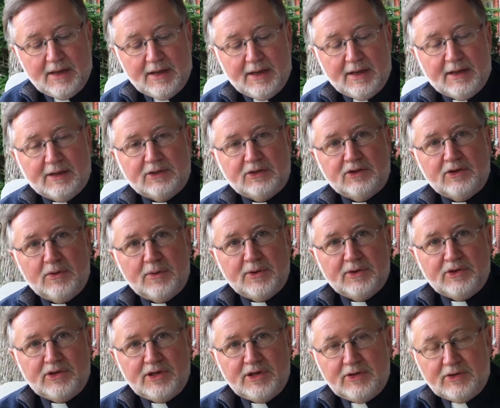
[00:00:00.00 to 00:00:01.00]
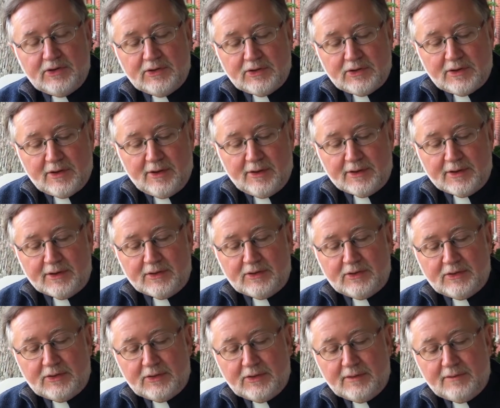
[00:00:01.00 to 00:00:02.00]
and so, as Jesus taught us,
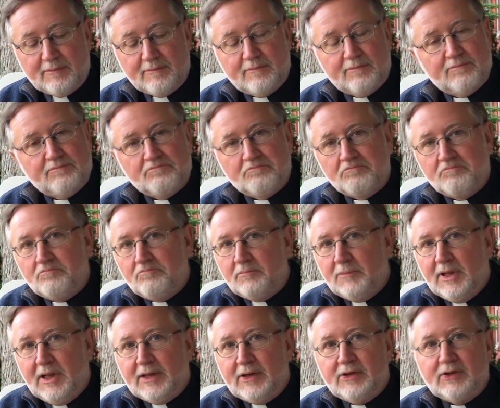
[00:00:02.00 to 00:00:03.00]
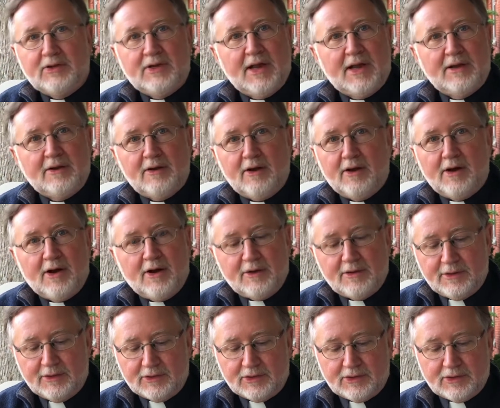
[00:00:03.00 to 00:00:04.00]
let us tend our
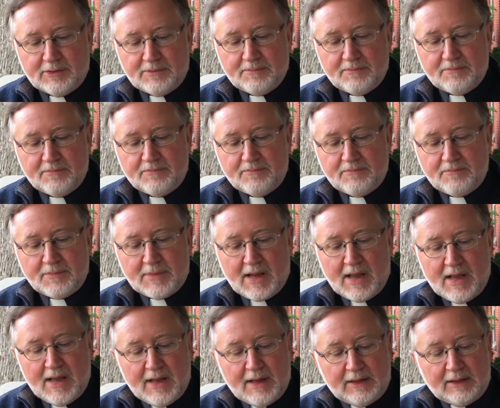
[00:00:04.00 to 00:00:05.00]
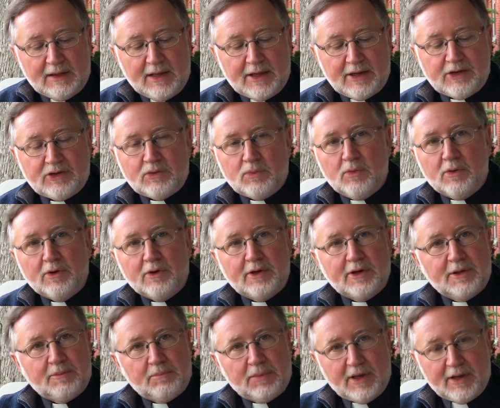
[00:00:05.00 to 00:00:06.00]
gardens. Let us work
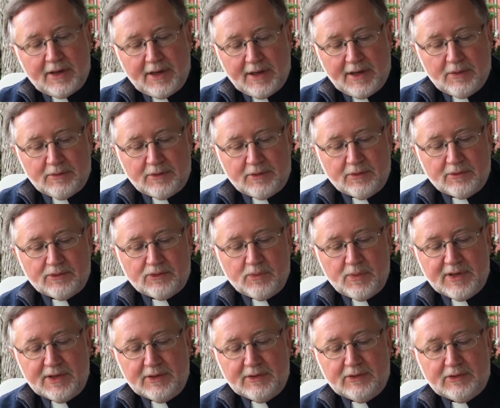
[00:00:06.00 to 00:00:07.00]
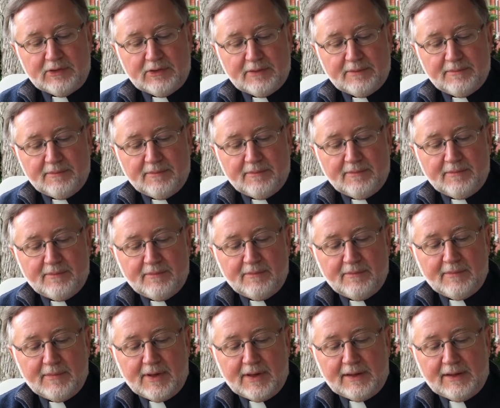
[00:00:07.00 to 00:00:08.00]
at plucking out those weeds.
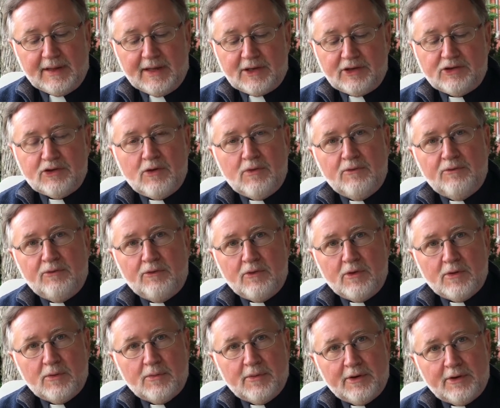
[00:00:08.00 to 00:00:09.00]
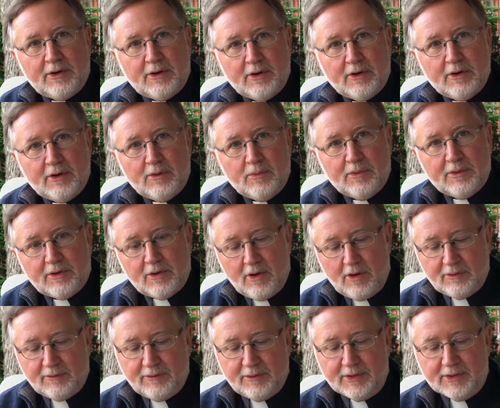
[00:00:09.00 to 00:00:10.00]
And let us go forward with
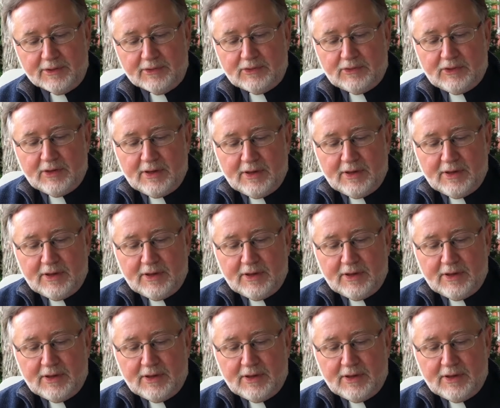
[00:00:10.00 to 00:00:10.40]
confidence,